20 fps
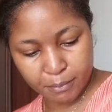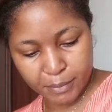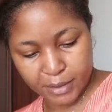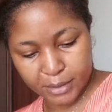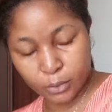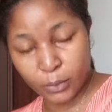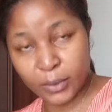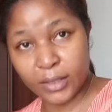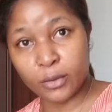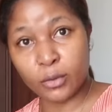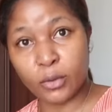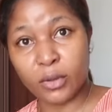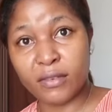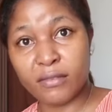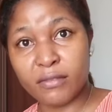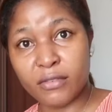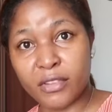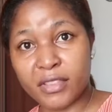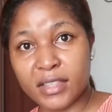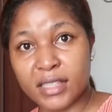but when
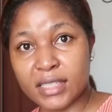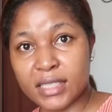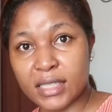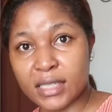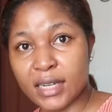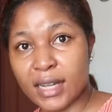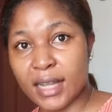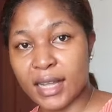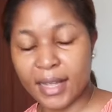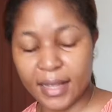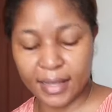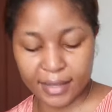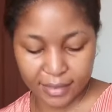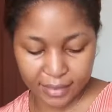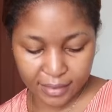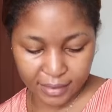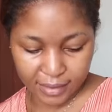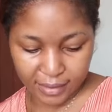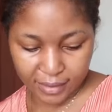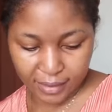going for the dinner,
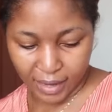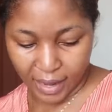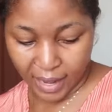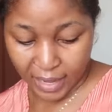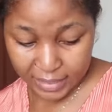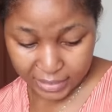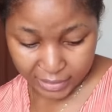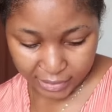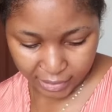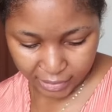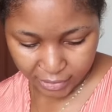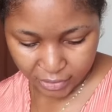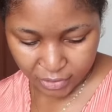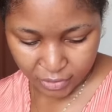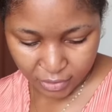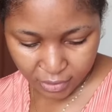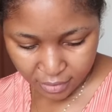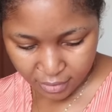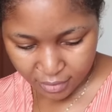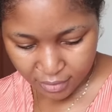and then I'll
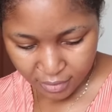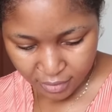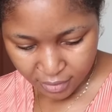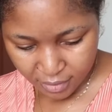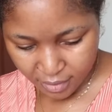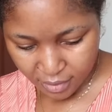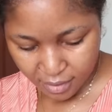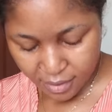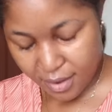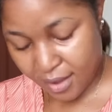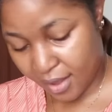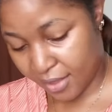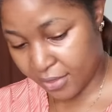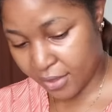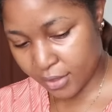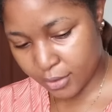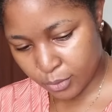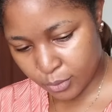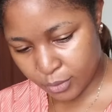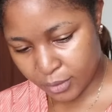change. Yeah,
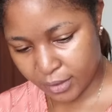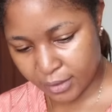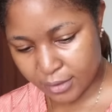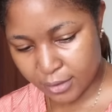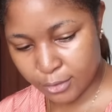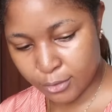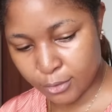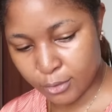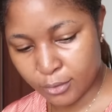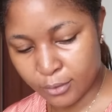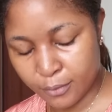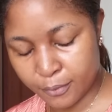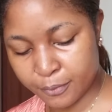that's what I'll do.